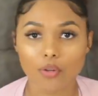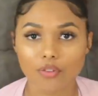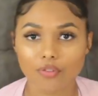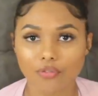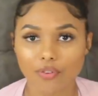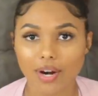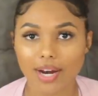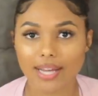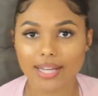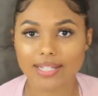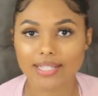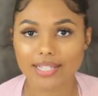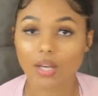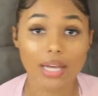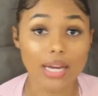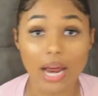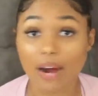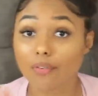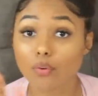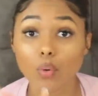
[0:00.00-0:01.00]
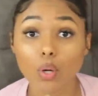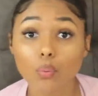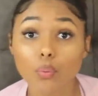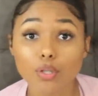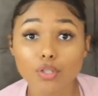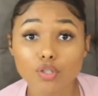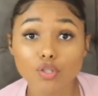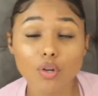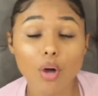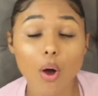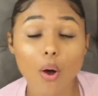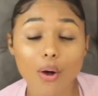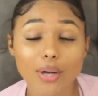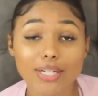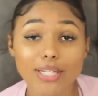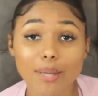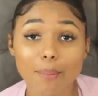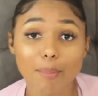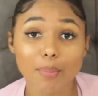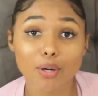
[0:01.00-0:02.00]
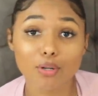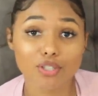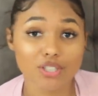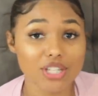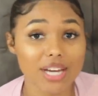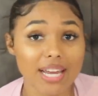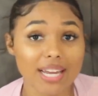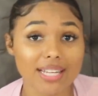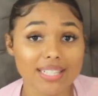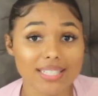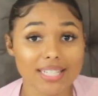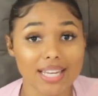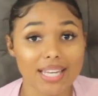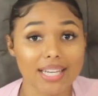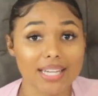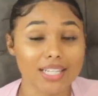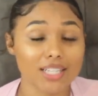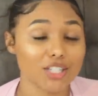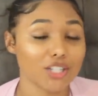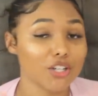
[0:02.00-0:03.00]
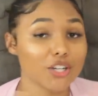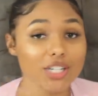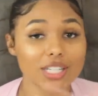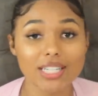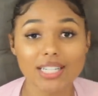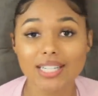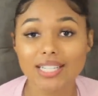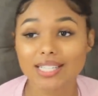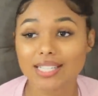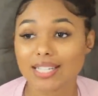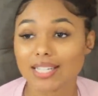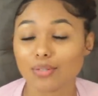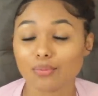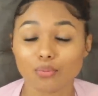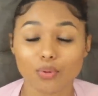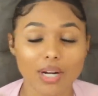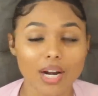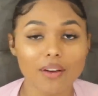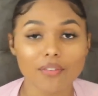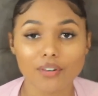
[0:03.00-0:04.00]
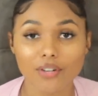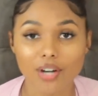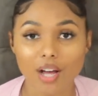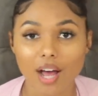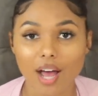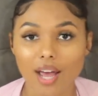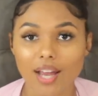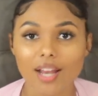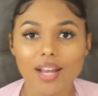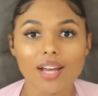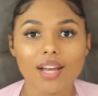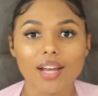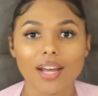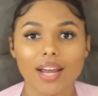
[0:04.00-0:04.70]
with friends and everyone wants to go out and get milkshakes and cookies and whatever not,